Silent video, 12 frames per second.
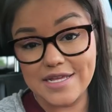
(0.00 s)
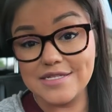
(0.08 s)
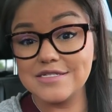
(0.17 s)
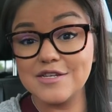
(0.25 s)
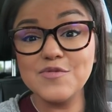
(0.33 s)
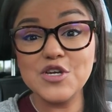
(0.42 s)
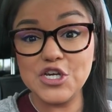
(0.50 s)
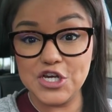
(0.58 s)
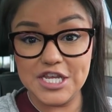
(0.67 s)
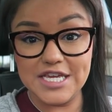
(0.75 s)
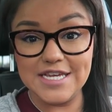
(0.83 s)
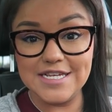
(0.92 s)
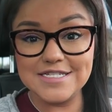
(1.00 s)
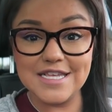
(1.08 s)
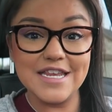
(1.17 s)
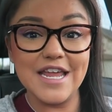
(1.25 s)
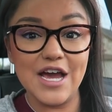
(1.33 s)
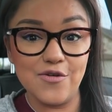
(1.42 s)
get some goodies,
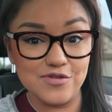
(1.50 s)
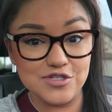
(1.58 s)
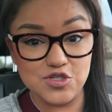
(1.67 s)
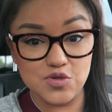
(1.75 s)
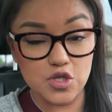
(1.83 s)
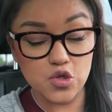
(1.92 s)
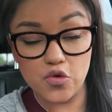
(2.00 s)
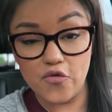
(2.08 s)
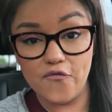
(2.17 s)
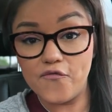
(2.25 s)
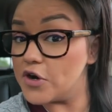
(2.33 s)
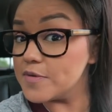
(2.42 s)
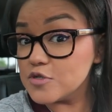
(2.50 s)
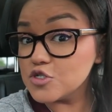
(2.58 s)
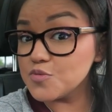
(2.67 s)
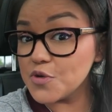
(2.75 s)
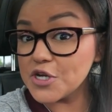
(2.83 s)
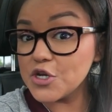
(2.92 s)
and I will do a little
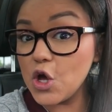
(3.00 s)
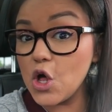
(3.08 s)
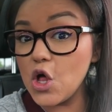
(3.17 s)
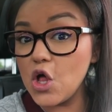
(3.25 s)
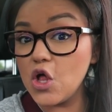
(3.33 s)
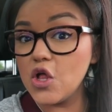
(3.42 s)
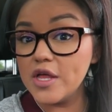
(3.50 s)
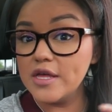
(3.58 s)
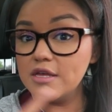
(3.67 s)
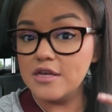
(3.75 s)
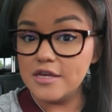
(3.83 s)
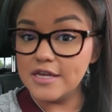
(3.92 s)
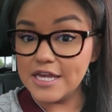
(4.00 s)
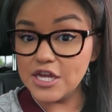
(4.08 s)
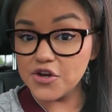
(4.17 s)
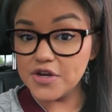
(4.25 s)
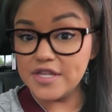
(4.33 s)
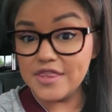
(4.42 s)
farmer's market haul
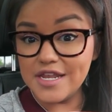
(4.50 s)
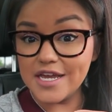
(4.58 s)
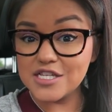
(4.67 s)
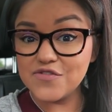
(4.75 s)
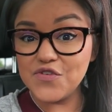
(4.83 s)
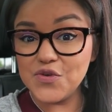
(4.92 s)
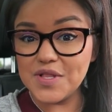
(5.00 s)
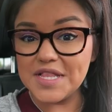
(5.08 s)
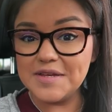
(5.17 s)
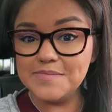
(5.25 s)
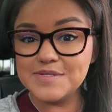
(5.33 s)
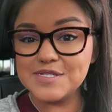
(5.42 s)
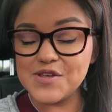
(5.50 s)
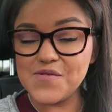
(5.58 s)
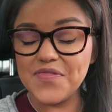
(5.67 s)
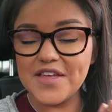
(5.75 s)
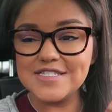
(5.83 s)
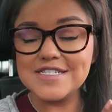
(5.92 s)
here in the next few clips, so
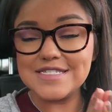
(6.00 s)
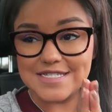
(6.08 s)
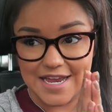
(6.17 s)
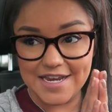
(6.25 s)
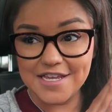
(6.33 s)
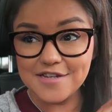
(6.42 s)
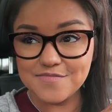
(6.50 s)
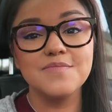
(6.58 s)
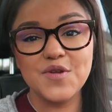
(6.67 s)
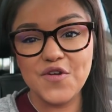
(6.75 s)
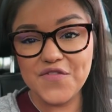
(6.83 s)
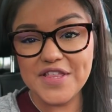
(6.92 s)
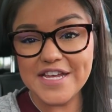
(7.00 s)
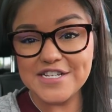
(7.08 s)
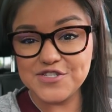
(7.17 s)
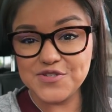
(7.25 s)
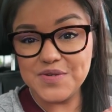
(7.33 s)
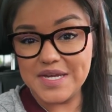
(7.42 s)
that's exciting. But hopefully I
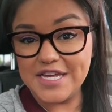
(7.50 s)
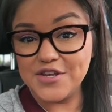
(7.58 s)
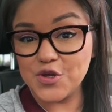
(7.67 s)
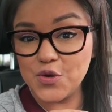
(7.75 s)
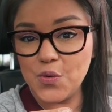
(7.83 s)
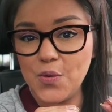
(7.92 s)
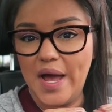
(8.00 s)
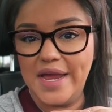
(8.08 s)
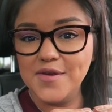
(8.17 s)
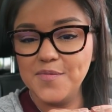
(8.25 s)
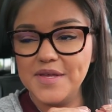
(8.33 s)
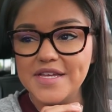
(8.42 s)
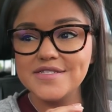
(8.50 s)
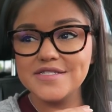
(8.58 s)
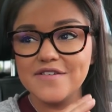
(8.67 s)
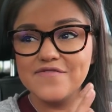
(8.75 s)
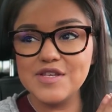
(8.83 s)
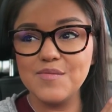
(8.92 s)
do get quite a bit
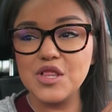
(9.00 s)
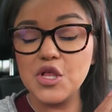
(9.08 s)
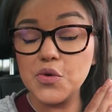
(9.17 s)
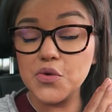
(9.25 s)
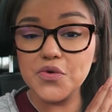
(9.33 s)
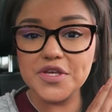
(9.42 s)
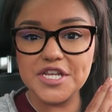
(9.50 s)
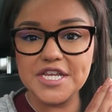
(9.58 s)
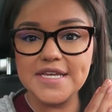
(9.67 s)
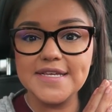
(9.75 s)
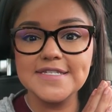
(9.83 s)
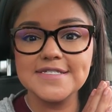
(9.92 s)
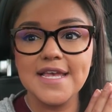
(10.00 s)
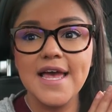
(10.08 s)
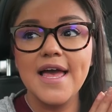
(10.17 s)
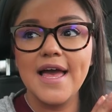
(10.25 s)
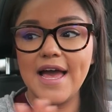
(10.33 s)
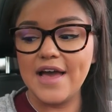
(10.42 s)
of some local goodies.
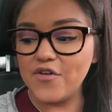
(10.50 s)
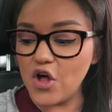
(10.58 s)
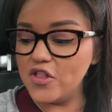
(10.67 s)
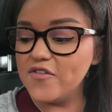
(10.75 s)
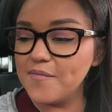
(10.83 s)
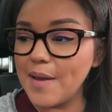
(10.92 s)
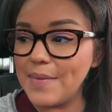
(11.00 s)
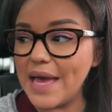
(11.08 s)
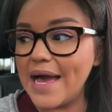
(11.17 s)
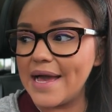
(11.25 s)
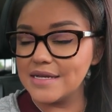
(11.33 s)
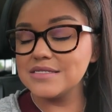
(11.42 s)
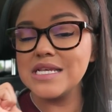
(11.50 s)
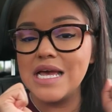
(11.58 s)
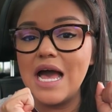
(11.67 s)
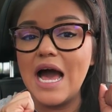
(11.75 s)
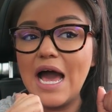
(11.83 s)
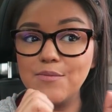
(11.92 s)
I have all of my bags.
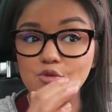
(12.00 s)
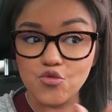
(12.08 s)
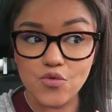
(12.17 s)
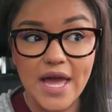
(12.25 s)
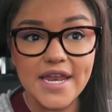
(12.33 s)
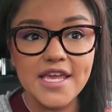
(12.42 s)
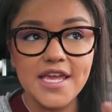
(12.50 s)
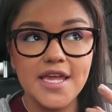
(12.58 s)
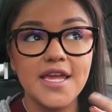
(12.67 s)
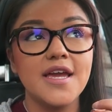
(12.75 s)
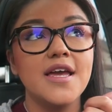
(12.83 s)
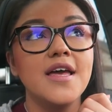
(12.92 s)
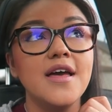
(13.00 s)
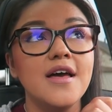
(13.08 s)
I'm ready.